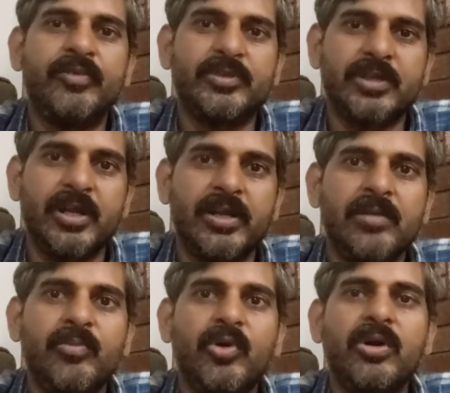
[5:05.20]
it's a
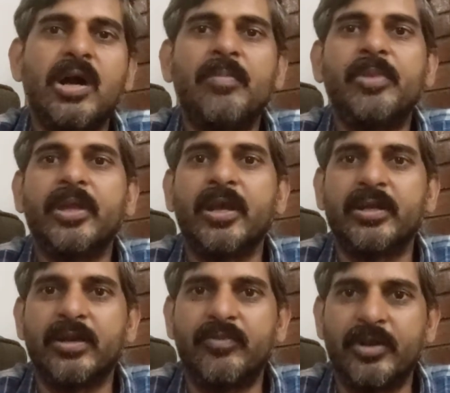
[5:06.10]
little more
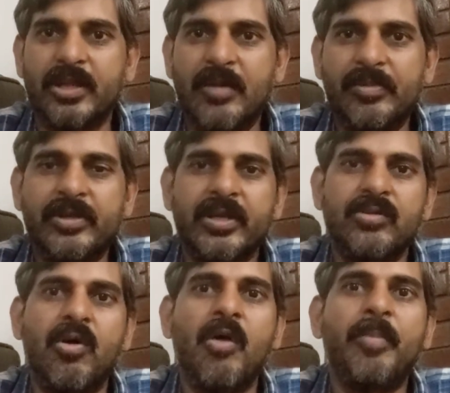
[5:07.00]
complicated, for example, it has
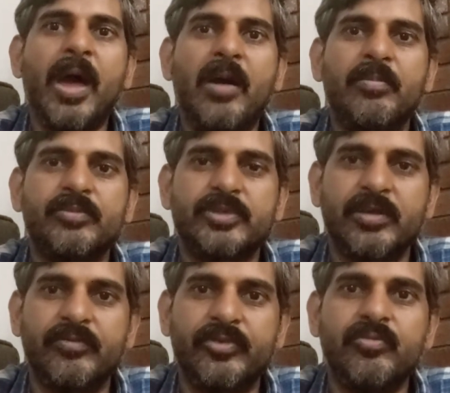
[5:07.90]
op amps
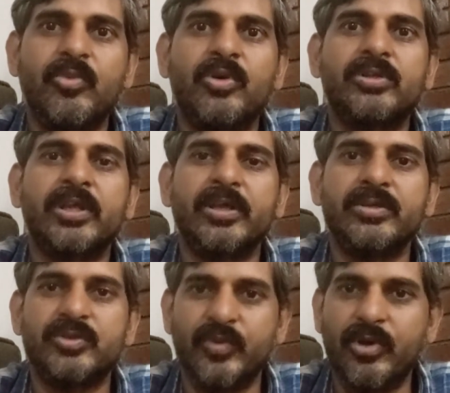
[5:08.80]
and few more
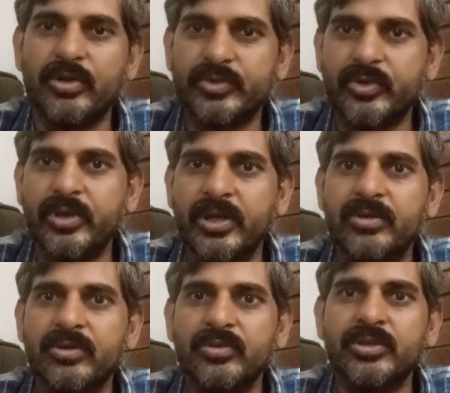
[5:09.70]
things, you will also need
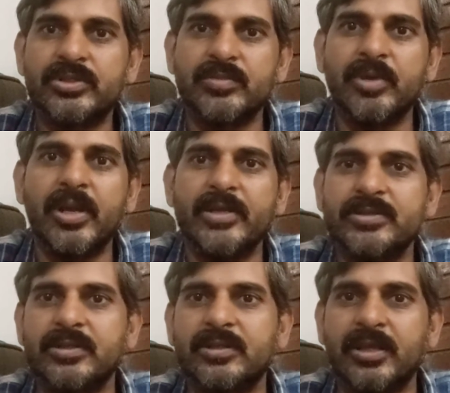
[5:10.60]
to do the
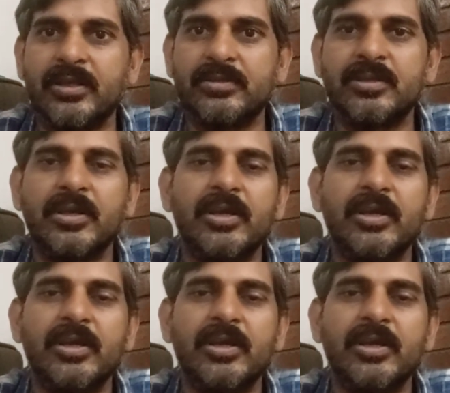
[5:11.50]
simulation things